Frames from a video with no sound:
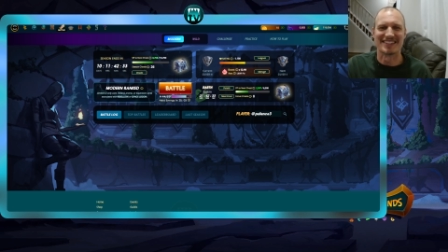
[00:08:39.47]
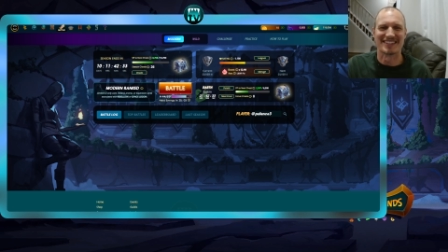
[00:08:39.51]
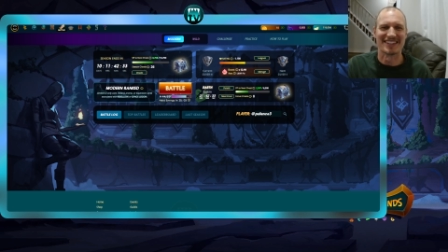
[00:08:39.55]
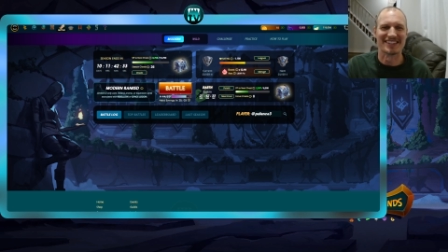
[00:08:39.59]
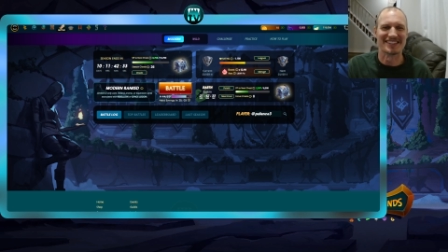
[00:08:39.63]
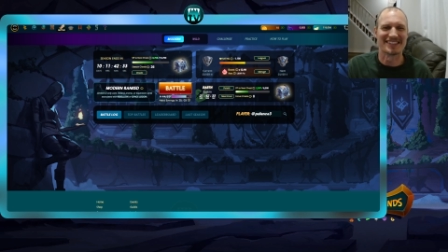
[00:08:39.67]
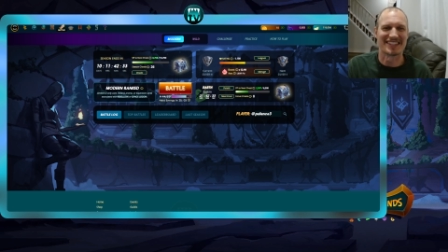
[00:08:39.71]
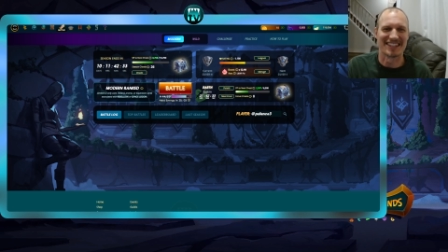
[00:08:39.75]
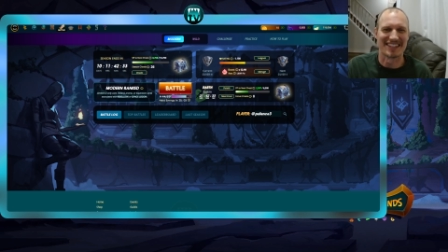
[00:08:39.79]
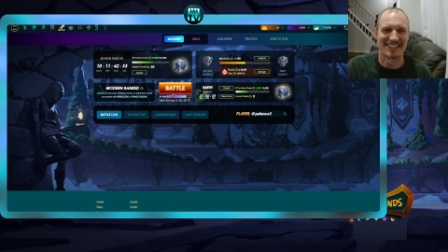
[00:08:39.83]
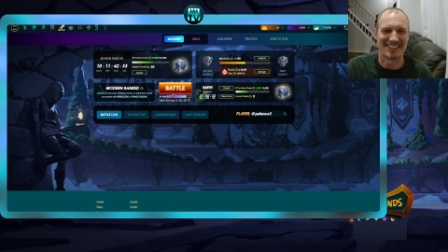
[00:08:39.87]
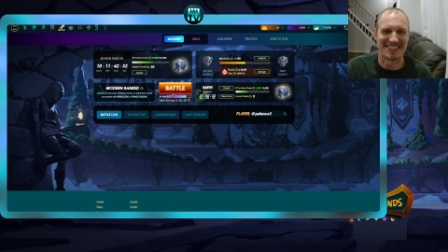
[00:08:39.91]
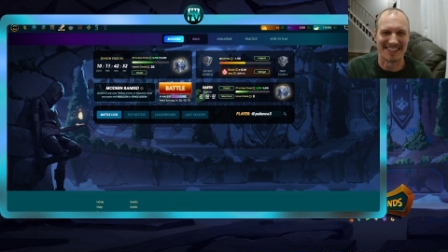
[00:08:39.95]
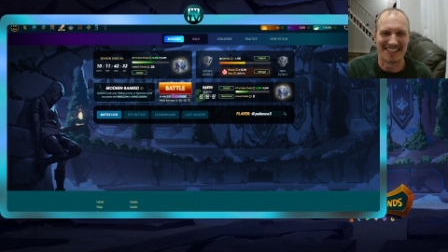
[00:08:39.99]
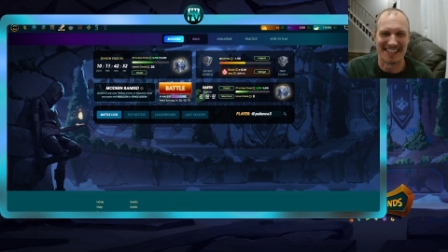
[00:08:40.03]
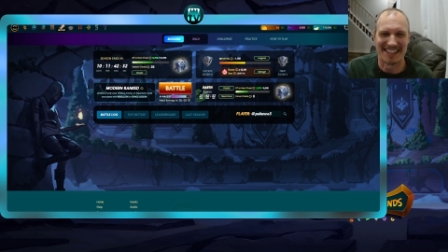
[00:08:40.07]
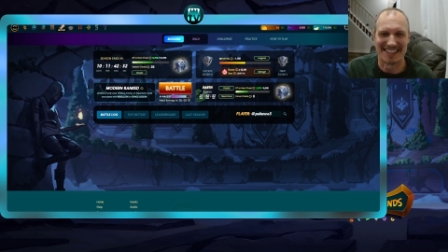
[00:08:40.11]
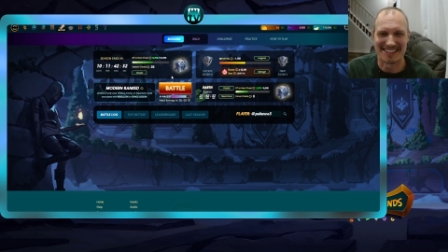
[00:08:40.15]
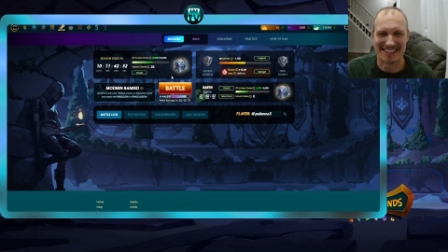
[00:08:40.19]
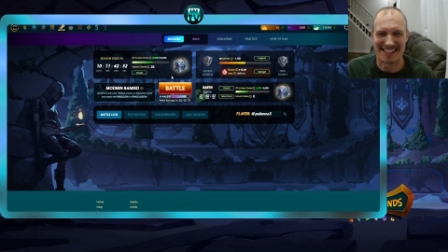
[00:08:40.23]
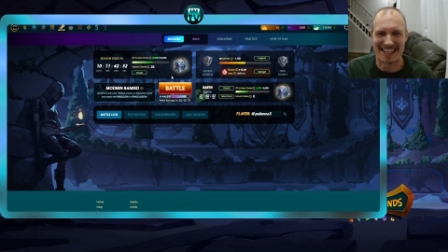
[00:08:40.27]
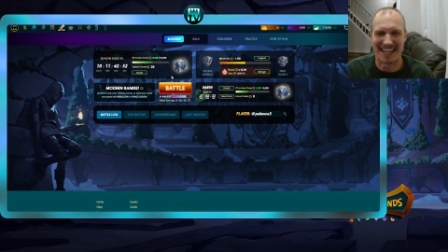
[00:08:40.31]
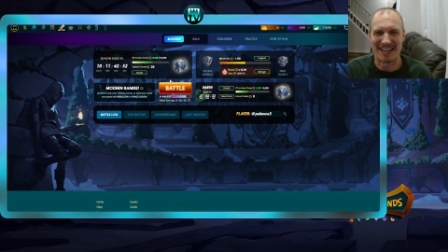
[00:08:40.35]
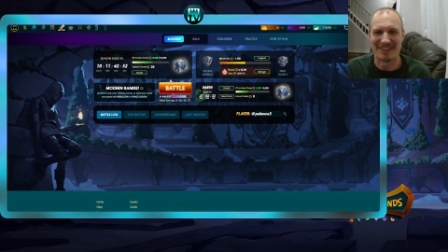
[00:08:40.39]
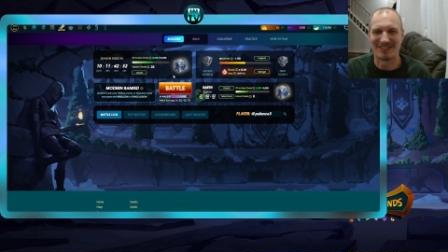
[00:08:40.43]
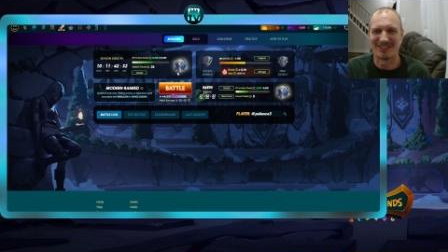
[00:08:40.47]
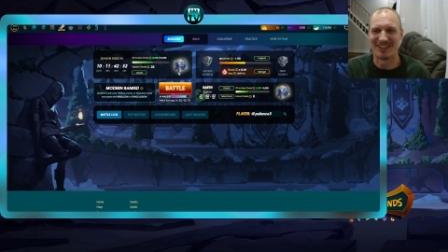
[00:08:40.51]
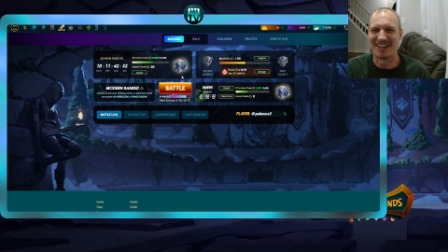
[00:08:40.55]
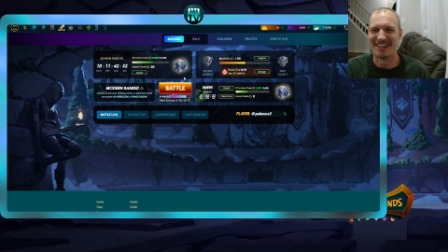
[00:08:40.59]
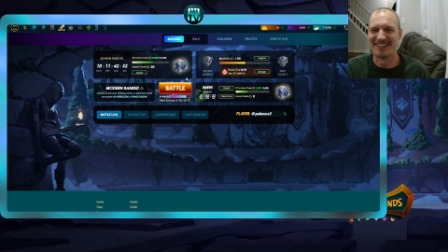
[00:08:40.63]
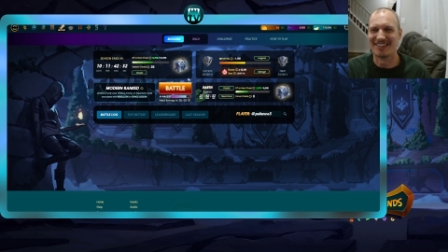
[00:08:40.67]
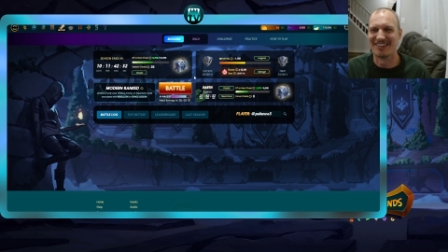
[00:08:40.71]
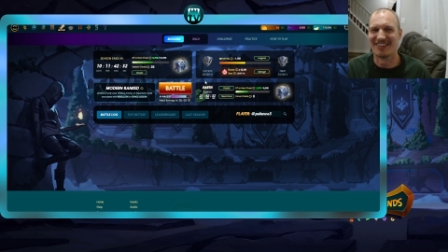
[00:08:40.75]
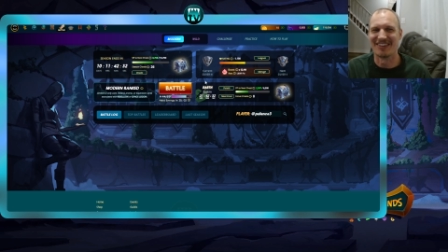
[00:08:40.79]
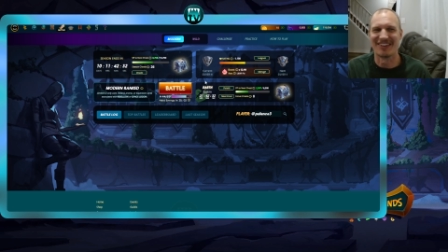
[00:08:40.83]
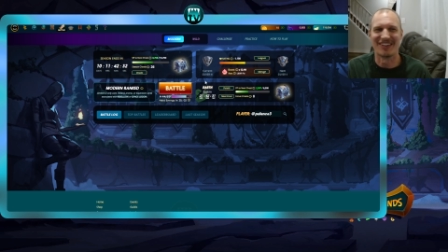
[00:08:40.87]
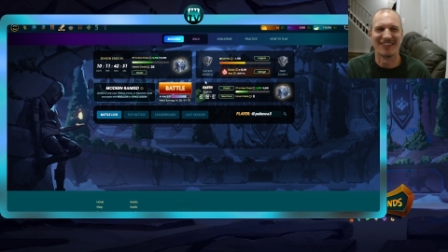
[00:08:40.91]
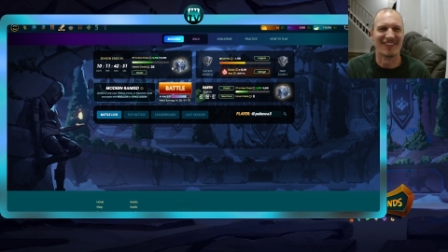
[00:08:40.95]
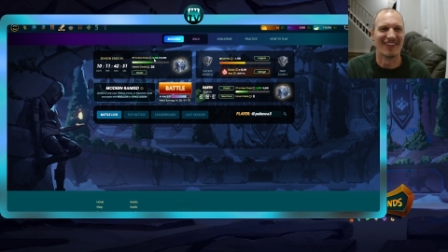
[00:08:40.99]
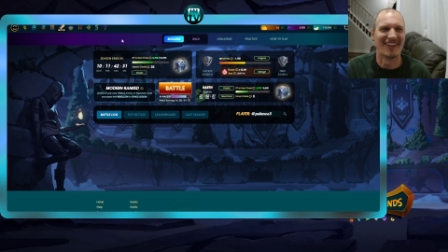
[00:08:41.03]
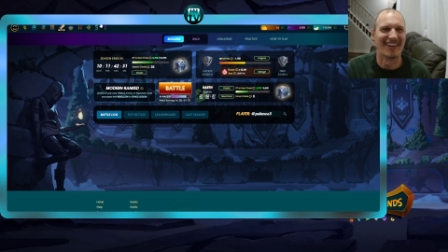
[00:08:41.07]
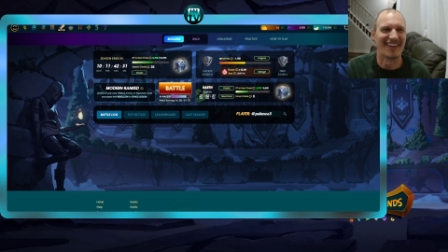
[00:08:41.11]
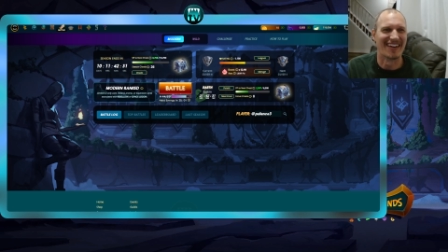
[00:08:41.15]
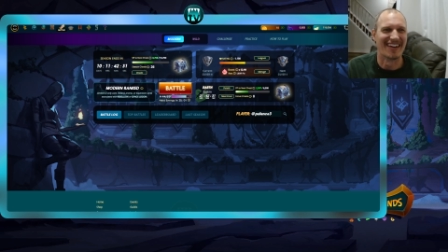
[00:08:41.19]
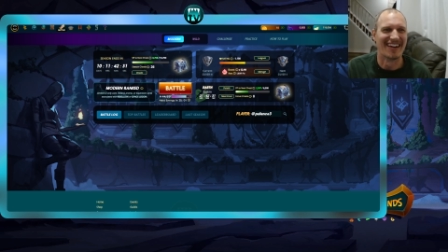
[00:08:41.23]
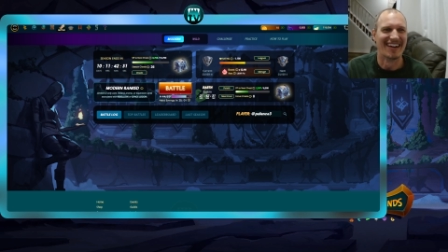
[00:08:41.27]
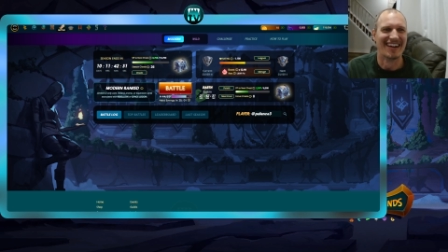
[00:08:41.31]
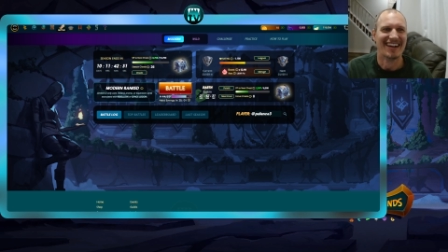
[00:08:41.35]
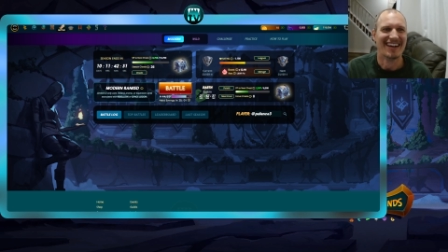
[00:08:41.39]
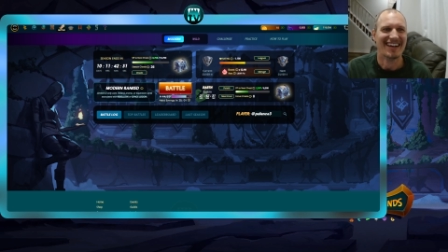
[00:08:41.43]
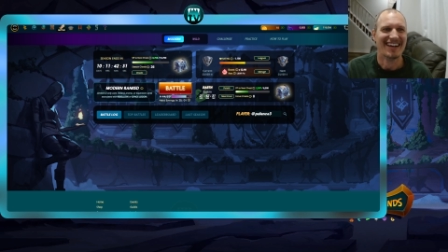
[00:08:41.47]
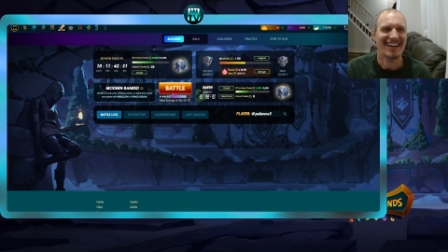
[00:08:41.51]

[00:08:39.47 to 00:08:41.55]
aren't you, CS Cable? I know you are.